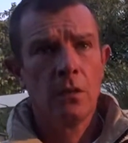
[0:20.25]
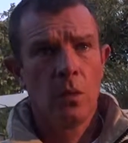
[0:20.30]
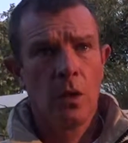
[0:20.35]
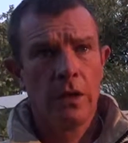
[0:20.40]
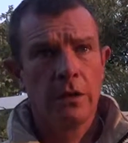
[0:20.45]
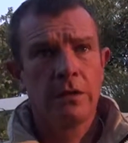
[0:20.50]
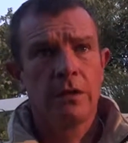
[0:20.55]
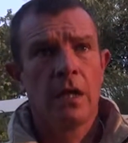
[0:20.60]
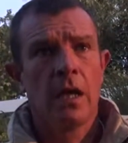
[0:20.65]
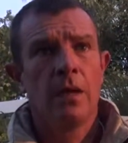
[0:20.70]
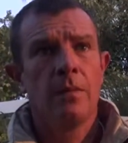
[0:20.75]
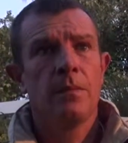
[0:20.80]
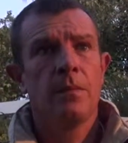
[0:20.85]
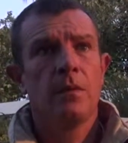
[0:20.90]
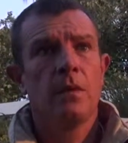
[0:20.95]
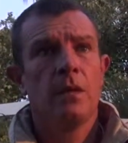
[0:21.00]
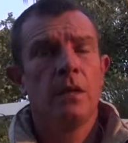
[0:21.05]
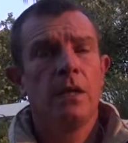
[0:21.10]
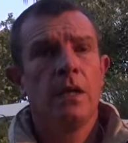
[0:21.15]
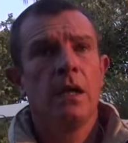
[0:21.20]
One time
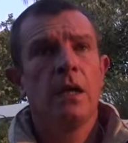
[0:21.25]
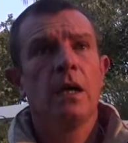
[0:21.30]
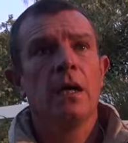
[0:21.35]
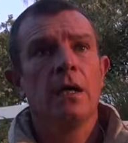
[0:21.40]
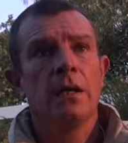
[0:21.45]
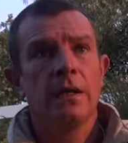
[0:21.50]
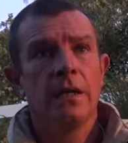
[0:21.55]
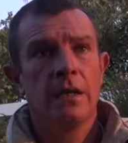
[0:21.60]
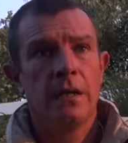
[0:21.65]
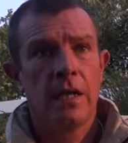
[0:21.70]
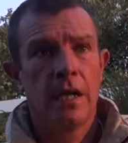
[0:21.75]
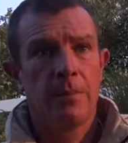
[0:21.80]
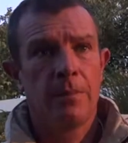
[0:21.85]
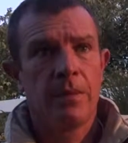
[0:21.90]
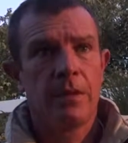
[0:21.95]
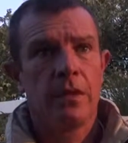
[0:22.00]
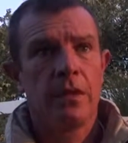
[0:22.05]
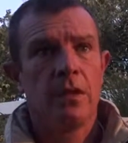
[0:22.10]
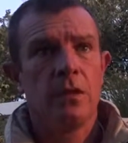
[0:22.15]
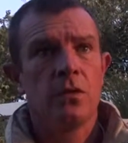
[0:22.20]
it
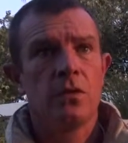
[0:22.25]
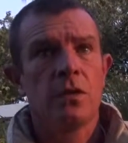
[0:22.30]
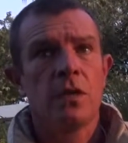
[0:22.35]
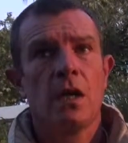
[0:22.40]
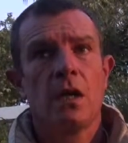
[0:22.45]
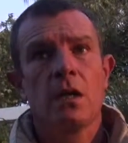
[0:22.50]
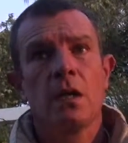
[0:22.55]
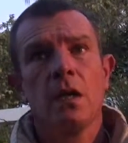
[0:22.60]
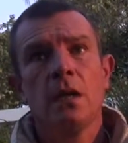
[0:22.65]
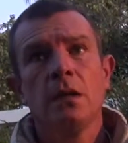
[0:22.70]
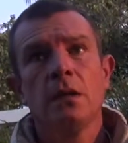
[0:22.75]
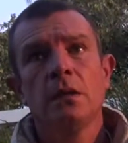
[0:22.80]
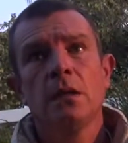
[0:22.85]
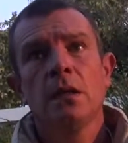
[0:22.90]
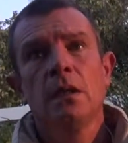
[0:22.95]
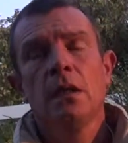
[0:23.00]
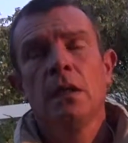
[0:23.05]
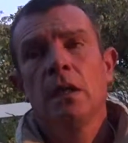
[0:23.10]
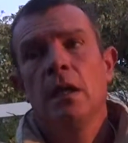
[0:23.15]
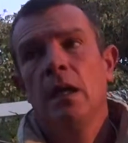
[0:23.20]
happened in Lusaka,
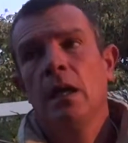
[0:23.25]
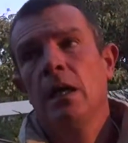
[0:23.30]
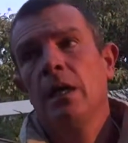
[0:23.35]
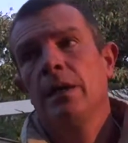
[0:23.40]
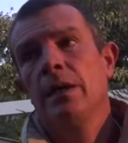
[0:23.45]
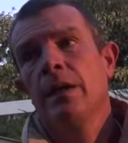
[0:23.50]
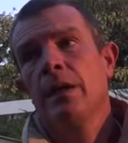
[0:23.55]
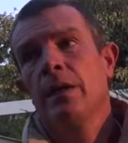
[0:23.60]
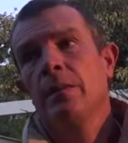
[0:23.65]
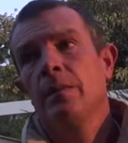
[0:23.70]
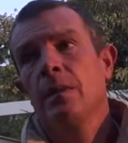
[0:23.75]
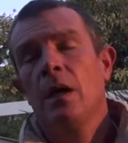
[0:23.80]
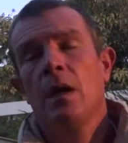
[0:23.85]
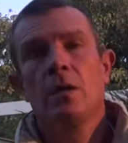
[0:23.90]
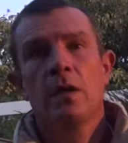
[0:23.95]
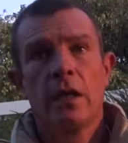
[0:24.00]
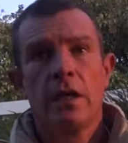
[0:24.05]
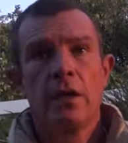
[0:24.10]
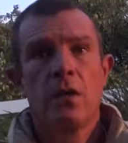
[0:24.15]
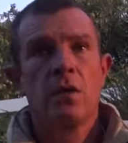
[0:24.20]
and
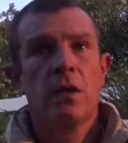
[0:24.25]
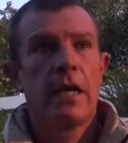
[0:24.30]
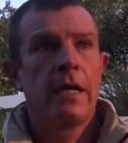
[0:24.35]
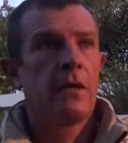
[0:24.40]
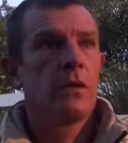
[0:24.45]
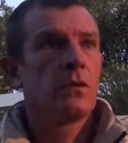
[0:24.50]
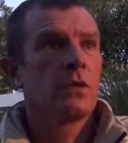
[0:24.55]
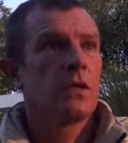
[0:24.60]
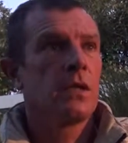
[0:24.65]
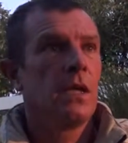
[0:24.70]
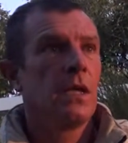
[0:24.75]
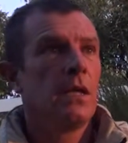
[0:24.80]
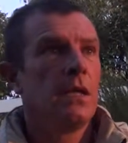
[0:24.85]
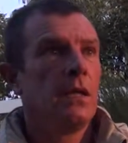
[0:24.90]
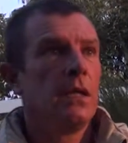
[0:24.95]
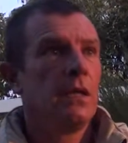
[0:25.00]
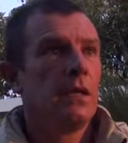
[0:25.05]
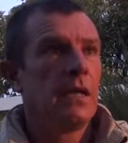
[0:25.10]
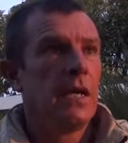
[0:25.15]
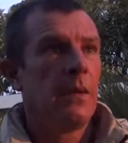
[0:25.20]
okay, you cannot say
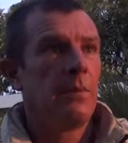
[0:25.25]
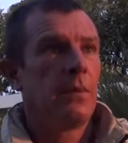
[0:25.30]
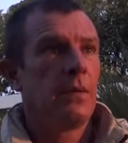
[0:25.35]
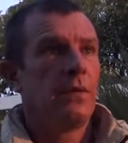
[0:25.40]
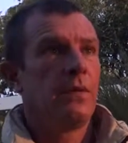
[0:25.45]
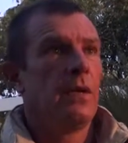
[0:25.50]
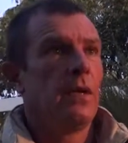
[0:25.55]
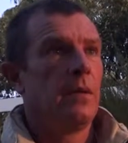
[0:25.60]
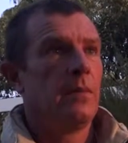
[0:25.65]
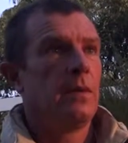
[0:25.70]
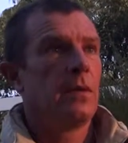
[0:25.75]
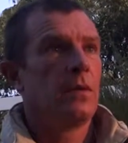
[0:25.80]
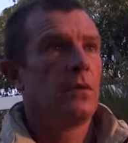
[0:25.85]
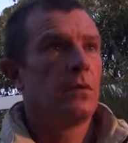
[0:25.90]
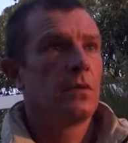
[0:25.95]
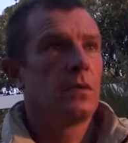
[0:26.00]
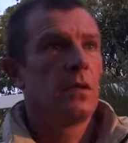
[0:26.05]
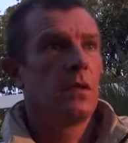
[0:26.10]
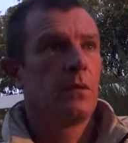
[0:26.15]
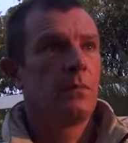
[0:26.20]
it happened there
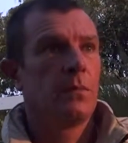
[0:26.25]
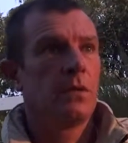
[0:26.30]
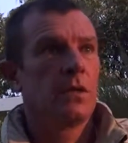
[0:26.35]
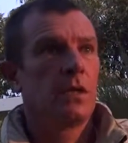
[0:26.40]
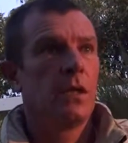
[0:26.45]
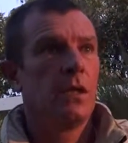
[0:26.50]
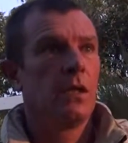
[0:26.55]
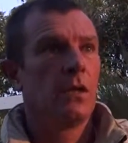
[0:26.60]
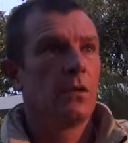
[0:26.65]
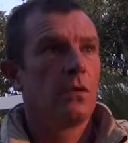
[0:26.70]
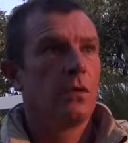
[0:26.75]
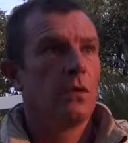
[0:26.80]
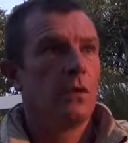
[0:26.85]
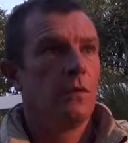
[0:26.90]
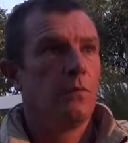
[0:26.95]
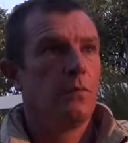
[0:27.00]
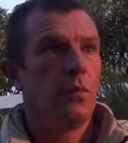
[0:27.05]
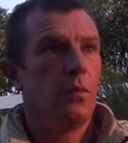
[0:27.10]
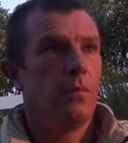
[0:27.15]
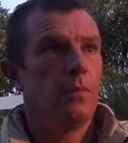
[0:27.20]
because that mosquito could
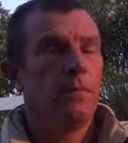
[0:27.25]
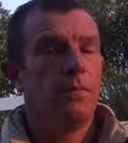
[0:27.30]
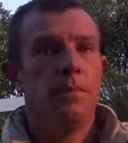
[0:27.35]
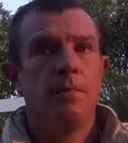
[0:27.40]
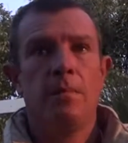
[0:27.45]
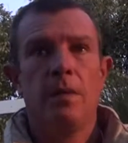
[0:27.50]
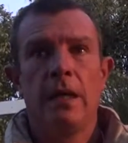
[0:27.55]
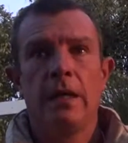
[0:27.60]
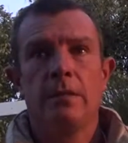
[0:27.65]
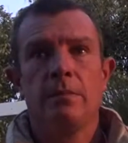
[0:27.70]
have bite